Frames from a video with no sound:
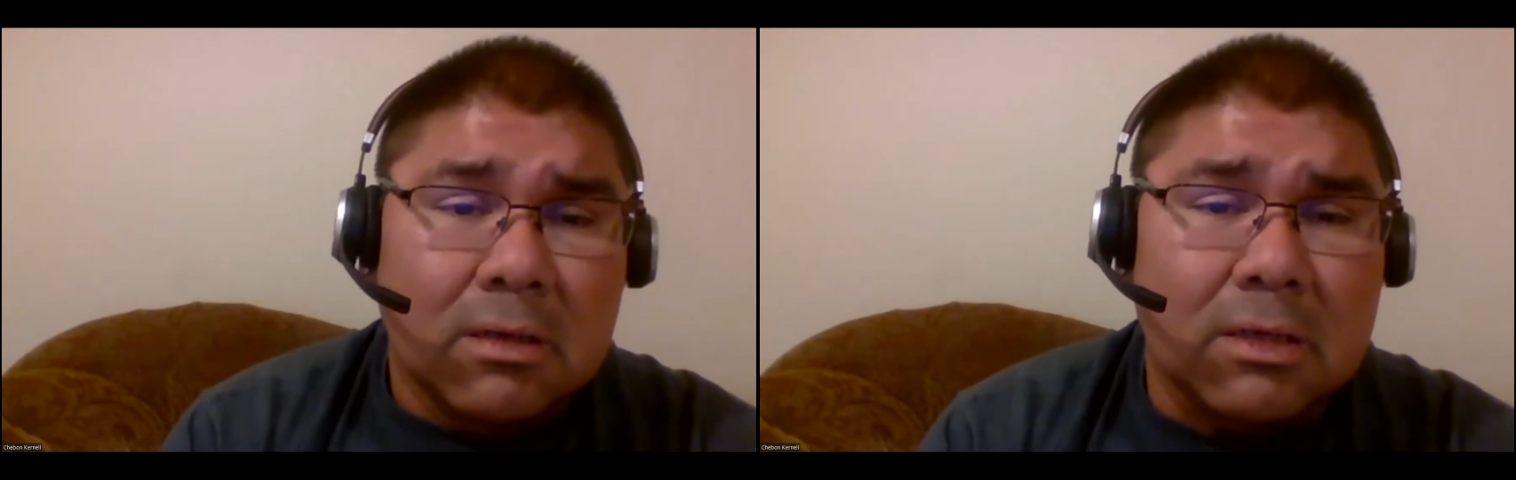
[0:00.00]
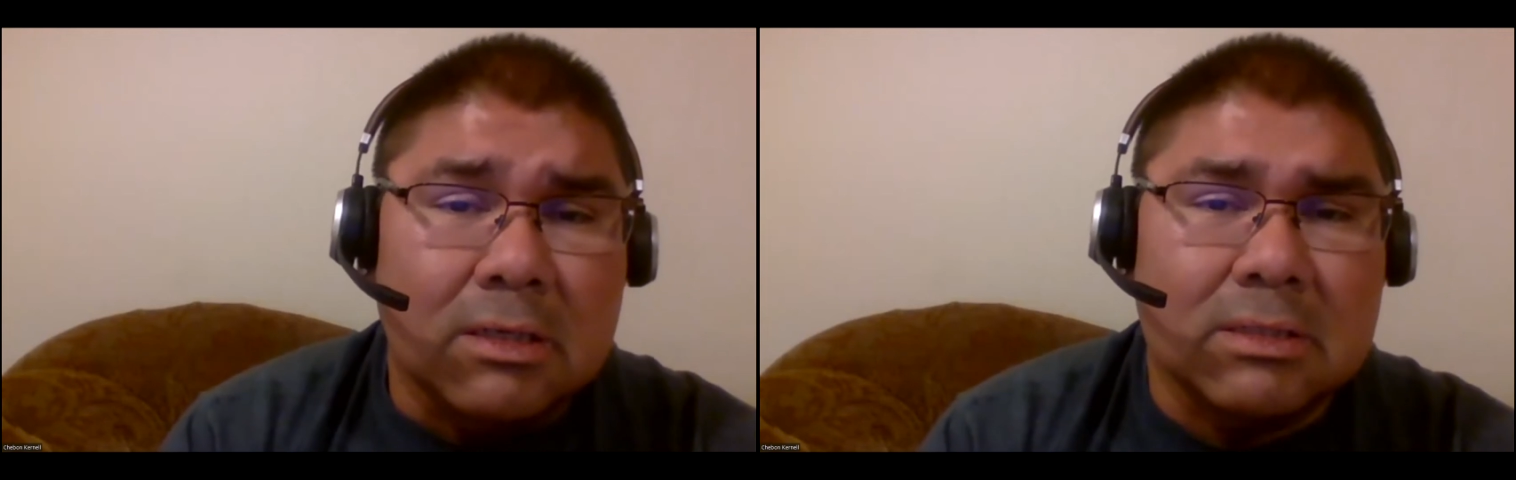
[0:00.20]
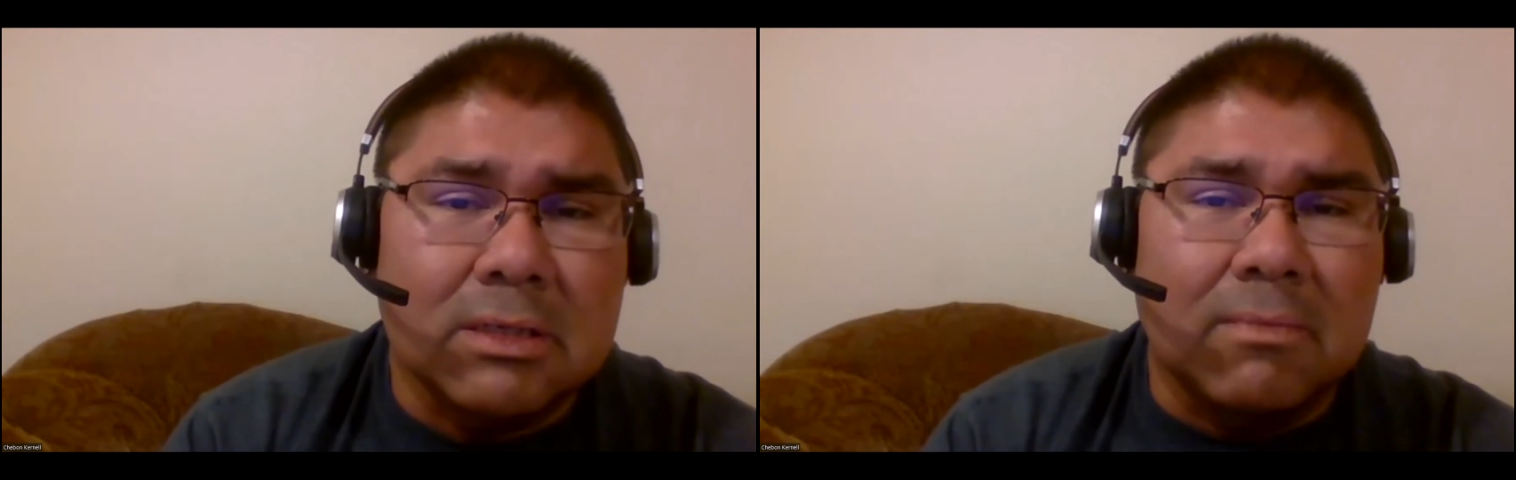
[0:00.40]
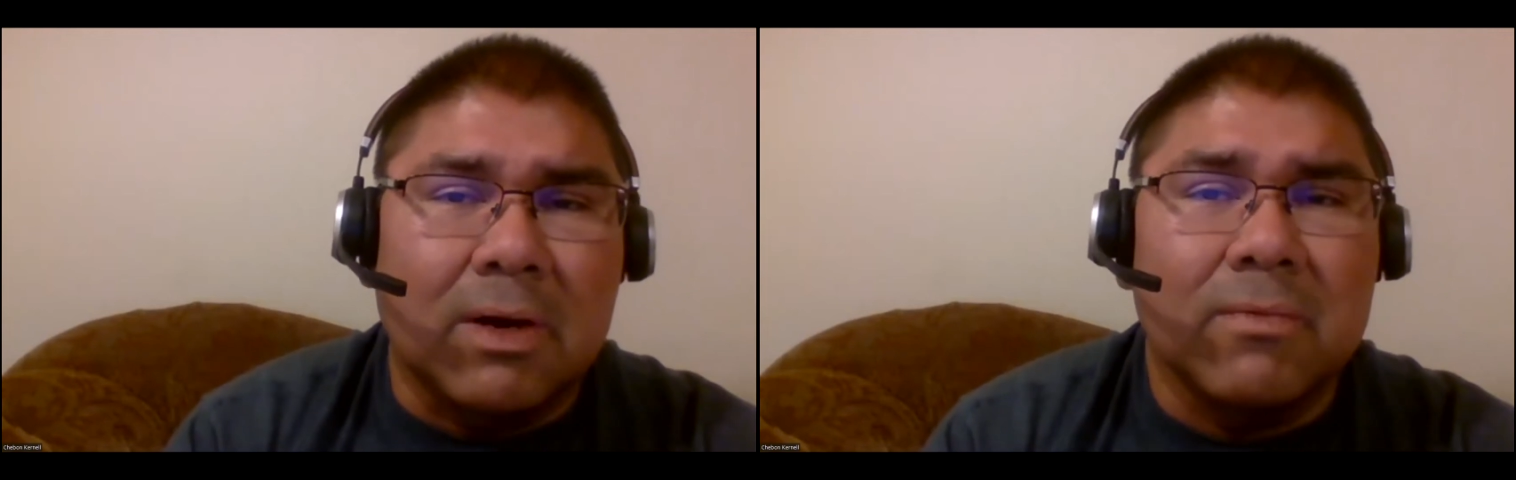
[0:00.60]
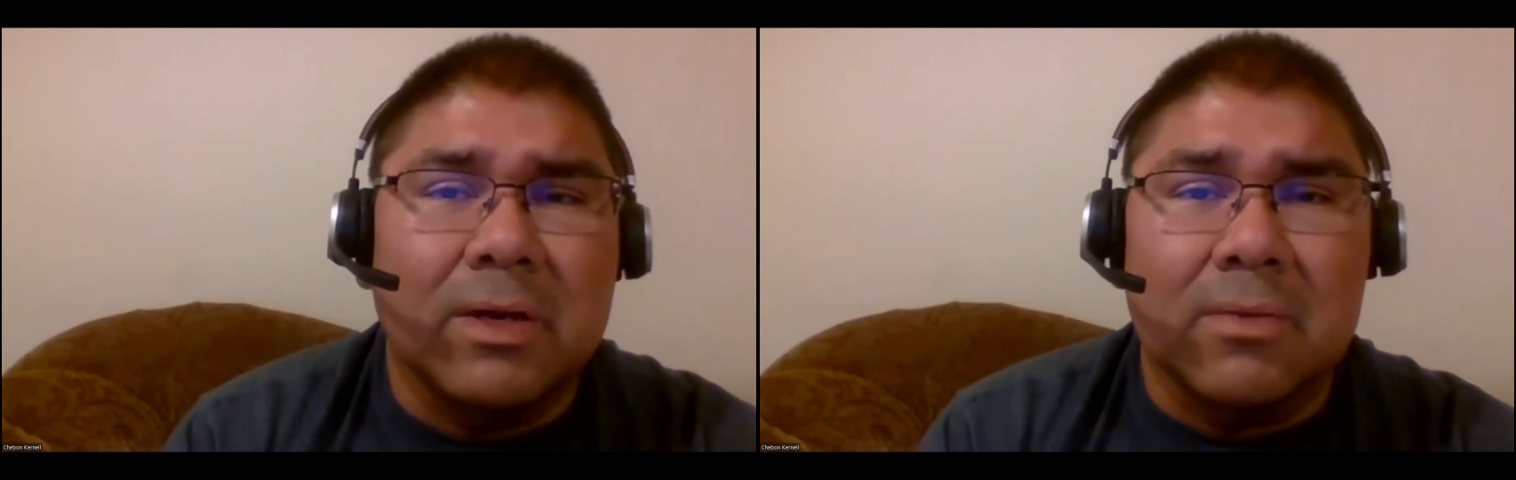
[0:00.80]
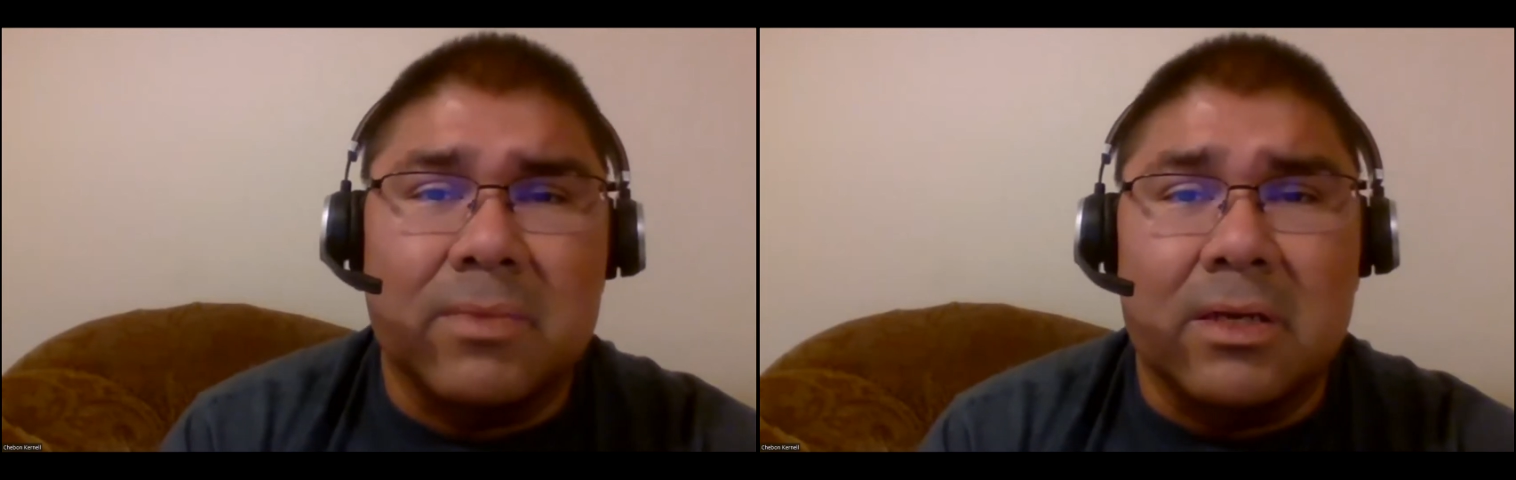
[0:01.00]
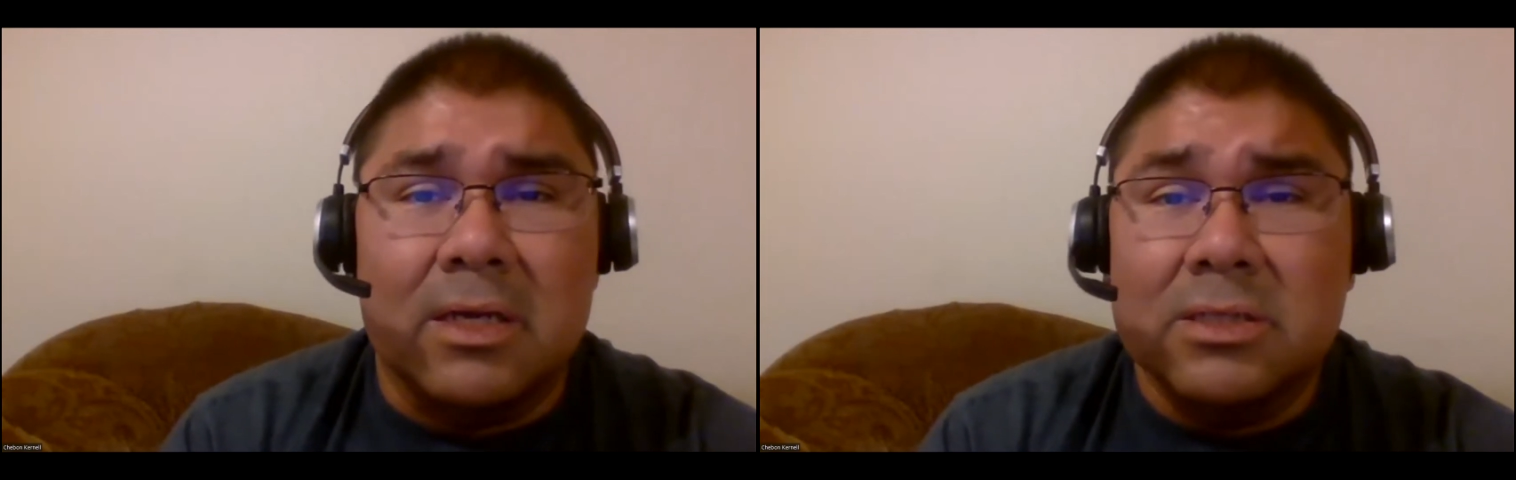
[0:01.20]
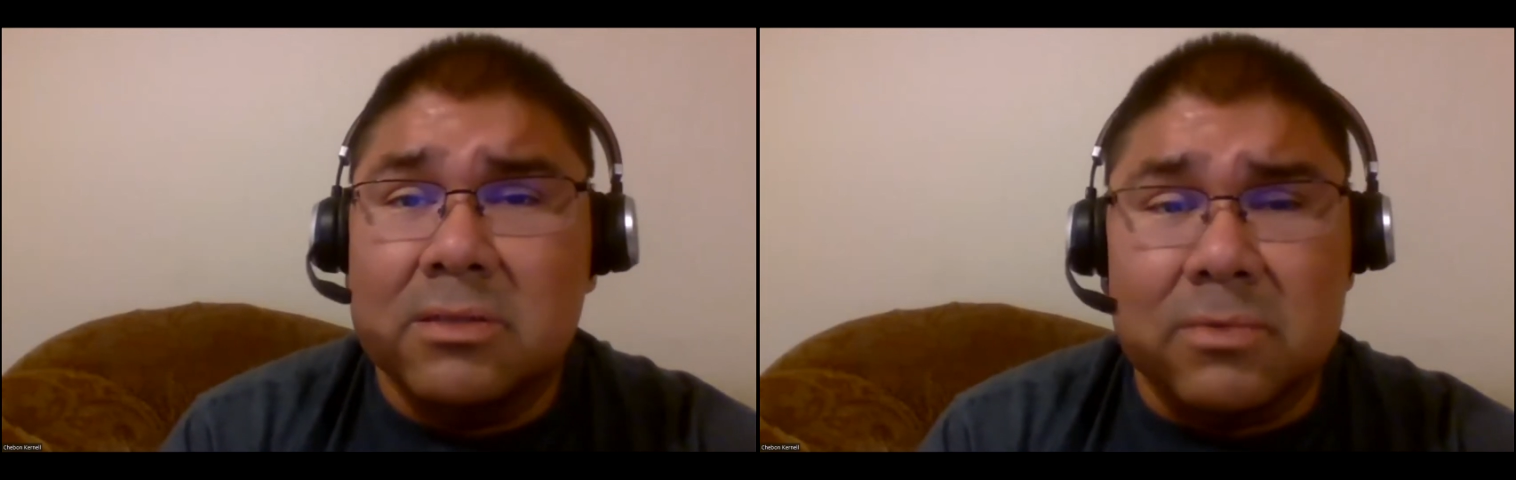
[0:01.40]
is that my
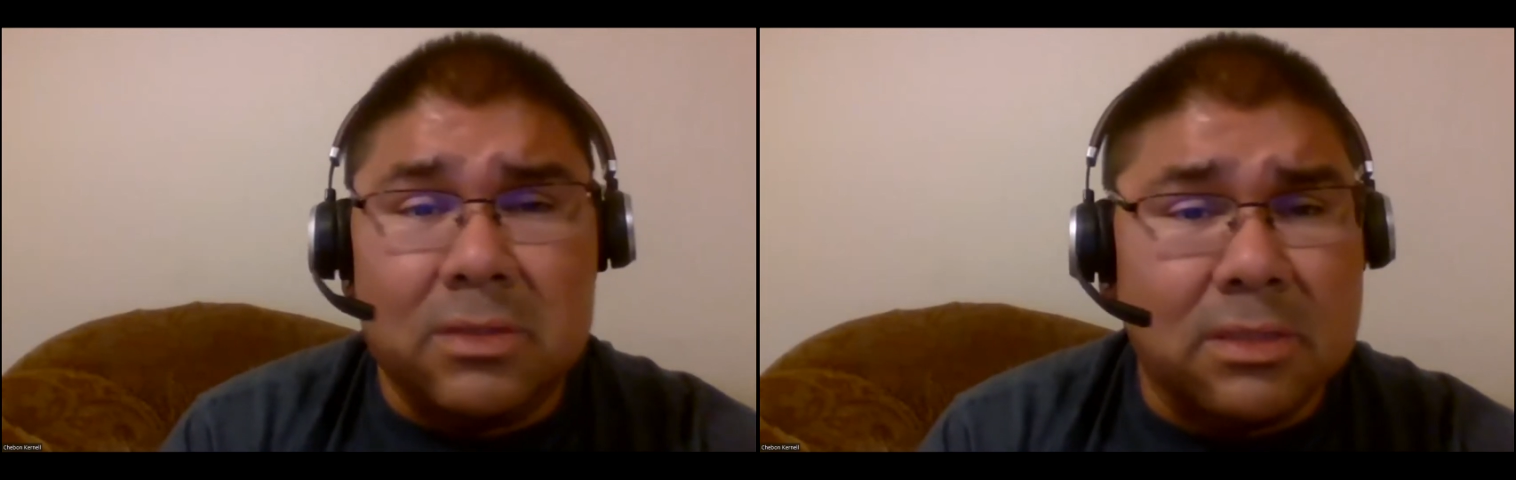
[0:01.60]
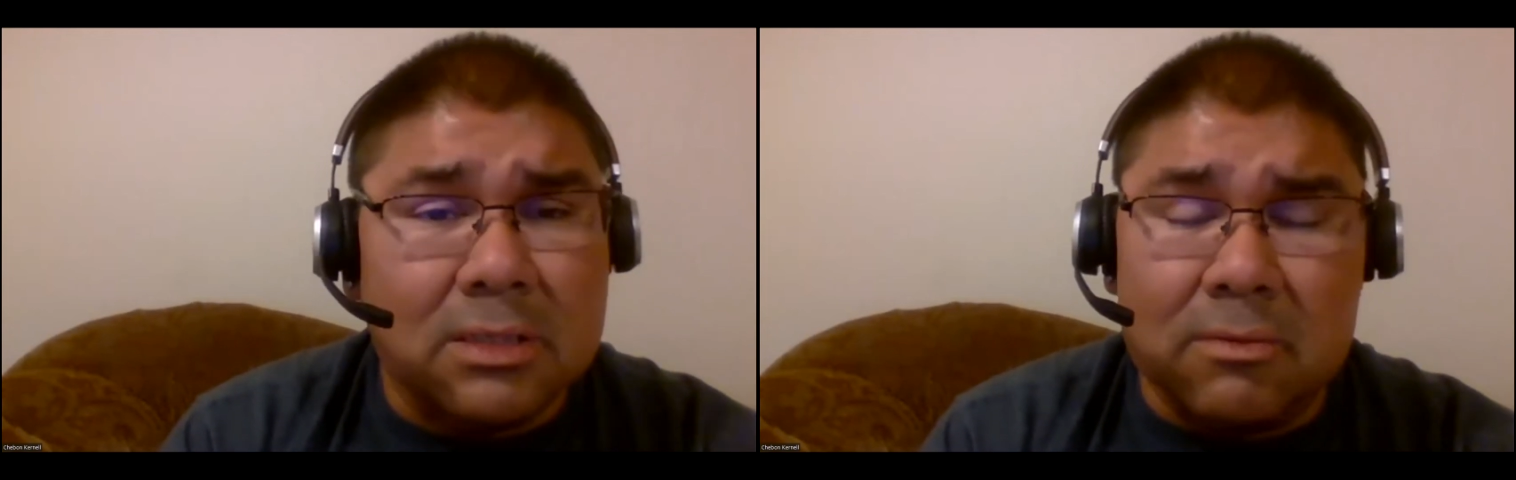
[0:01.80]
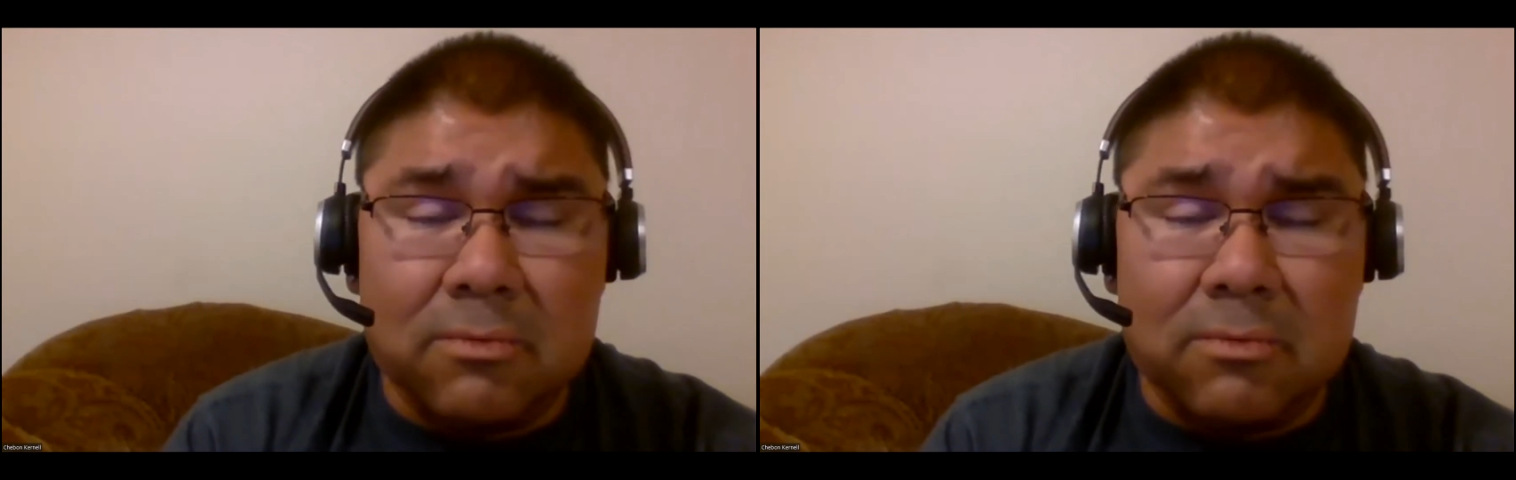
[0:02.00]
recommendation was, I said,